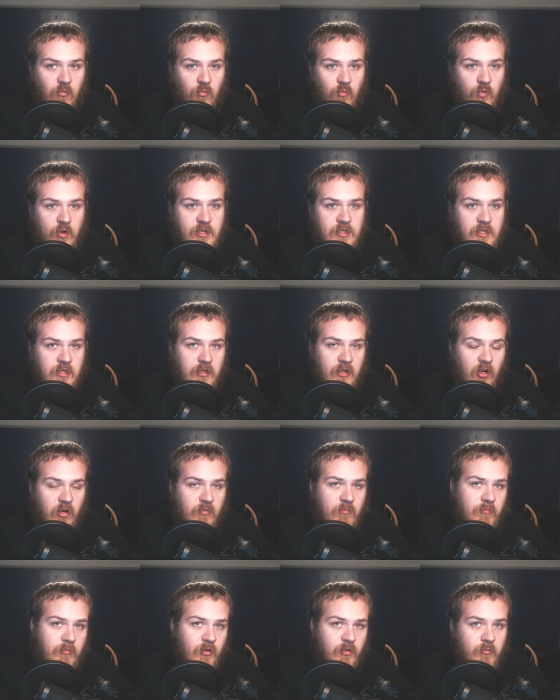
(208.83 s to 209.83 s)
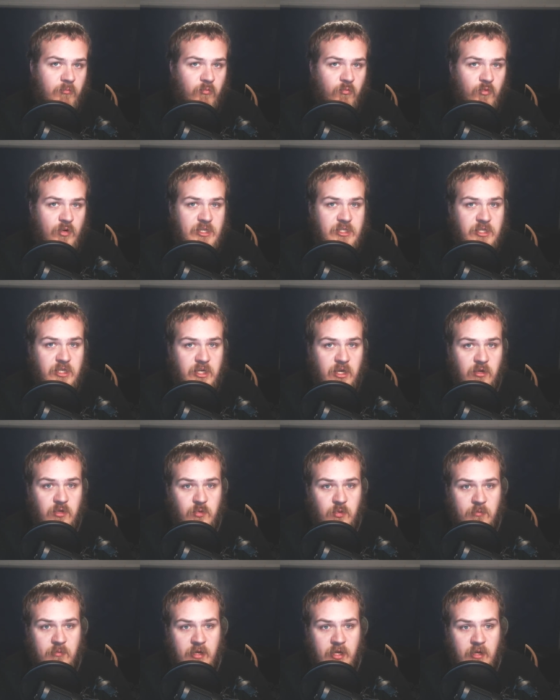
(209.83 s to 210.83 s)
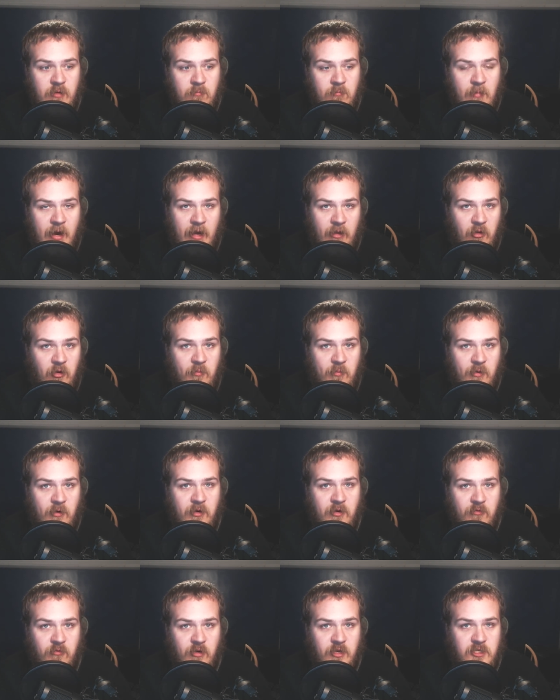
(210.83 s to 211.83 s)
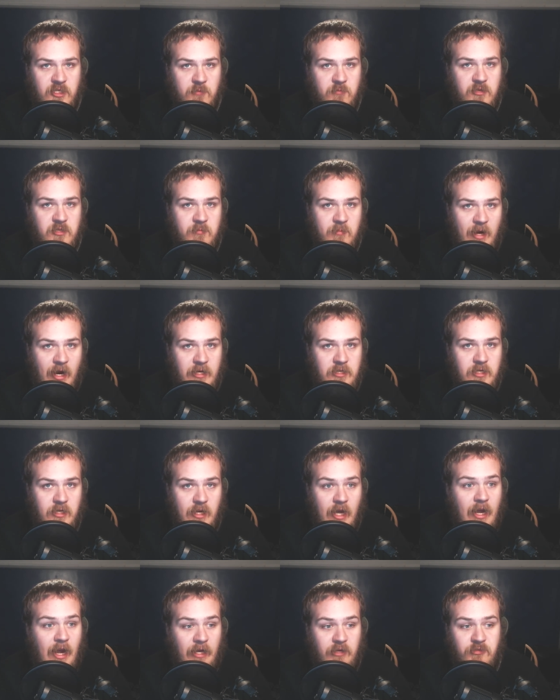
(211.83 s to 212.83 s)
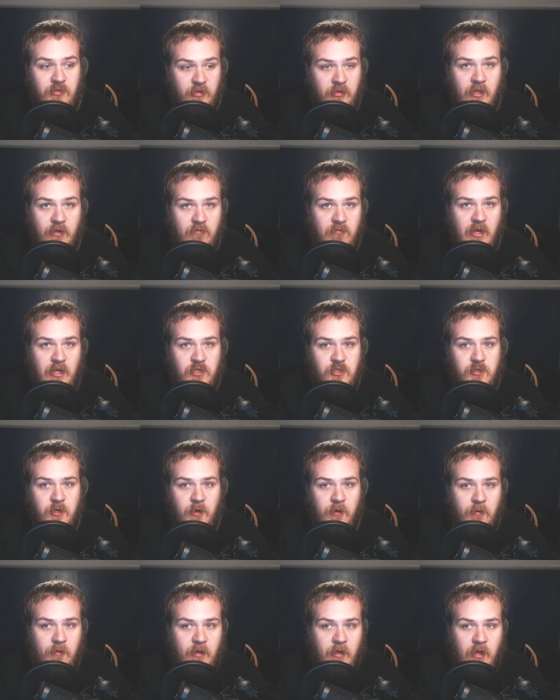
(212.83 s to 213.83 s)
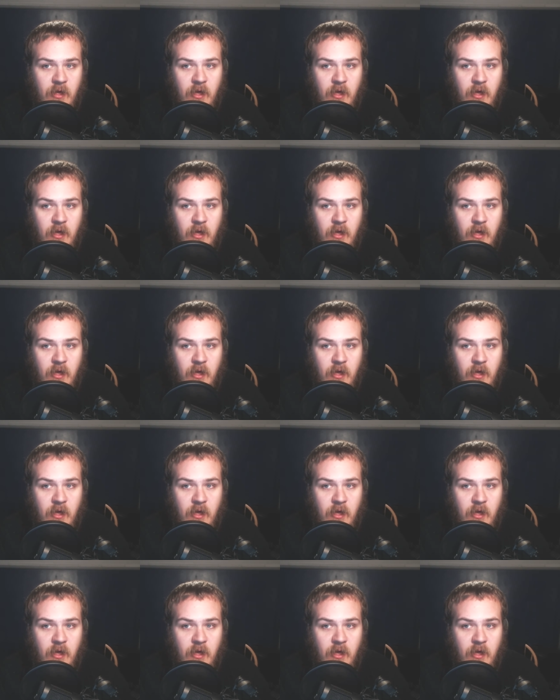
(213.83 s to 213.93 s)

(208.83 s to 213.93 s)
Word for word: recently, or you know, recent years, would be My Little Pony: Friendship is Magic. I actually love that show.